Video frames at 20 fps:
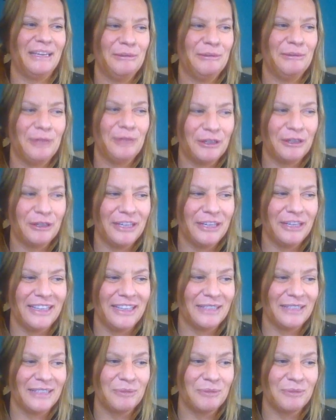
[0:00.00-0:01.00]
like you
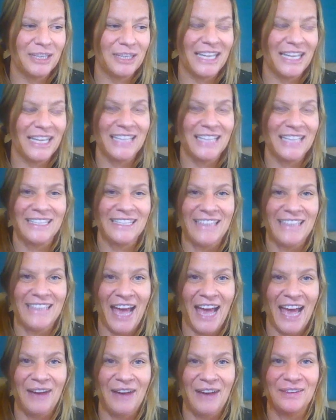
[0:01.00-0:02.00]
learning this one
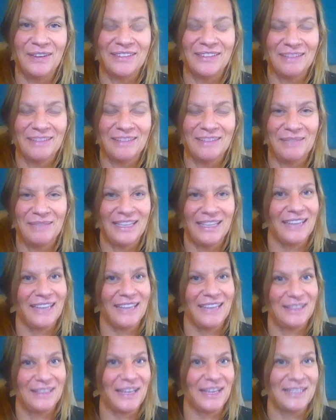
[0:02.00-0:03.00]
lesson now can be
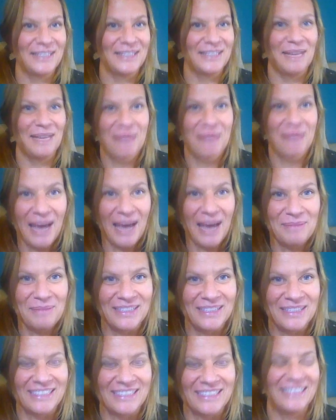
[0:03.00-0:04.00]
like the last time it
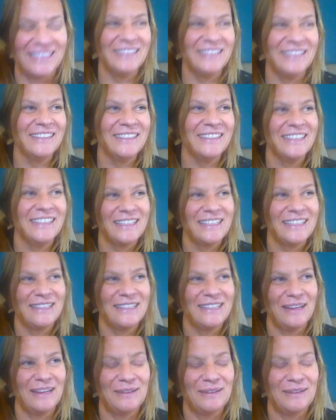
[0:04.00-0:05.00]
happens, you know?
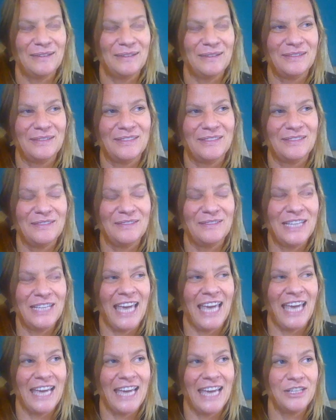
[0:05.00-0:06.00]
So
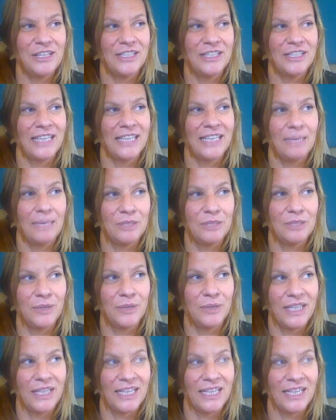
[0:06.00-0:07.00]
we can't just keep
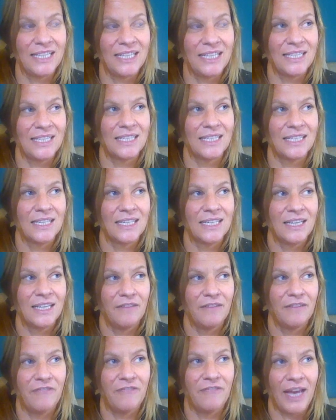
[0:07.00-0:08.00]
doing this
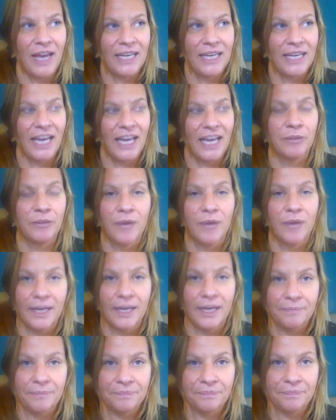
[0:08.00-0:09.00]
fight and
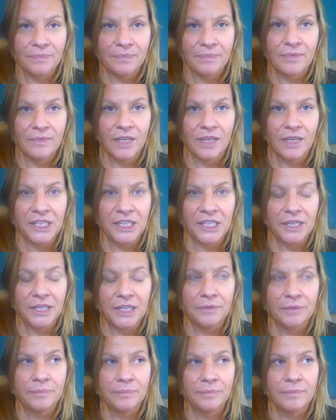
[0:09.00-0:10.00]
run, you
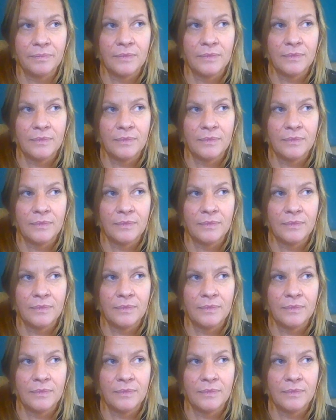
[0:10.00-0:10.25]
know?